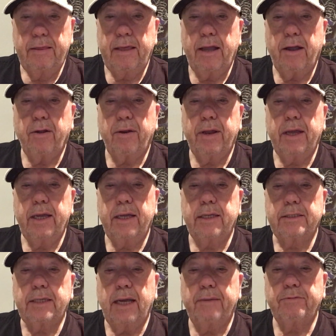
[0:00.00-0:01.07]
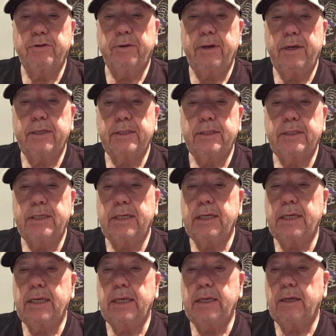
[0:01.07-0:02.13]
There is, I'm trying to
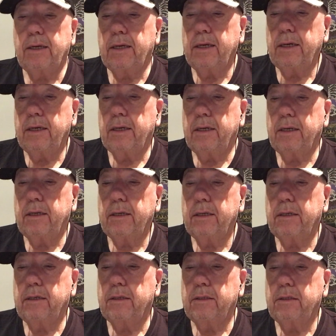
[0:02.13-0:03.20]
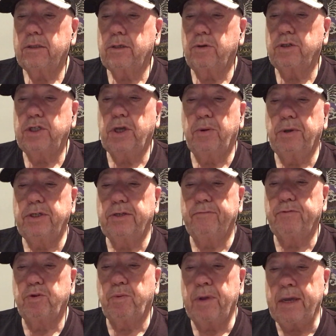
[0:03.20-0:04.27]
see, so Series
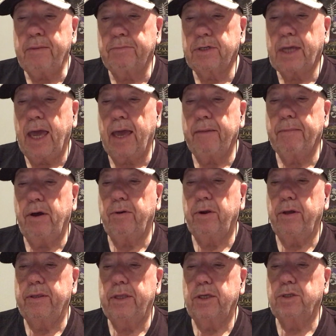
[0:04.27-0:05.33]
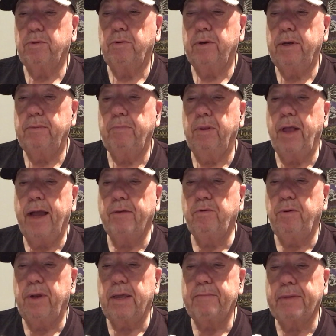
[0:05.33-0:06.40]
of Dreams came out on this one. Blind
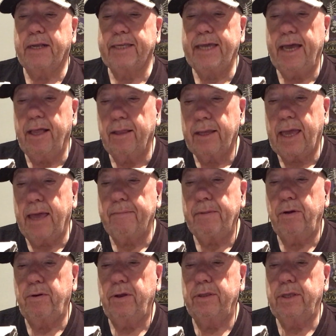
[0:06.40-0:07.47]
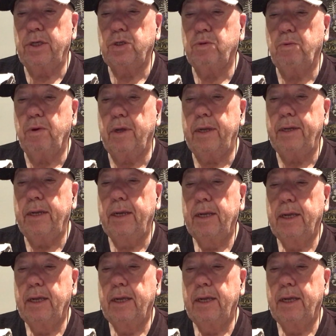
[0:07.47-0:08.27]
Willie McTell came out on this one.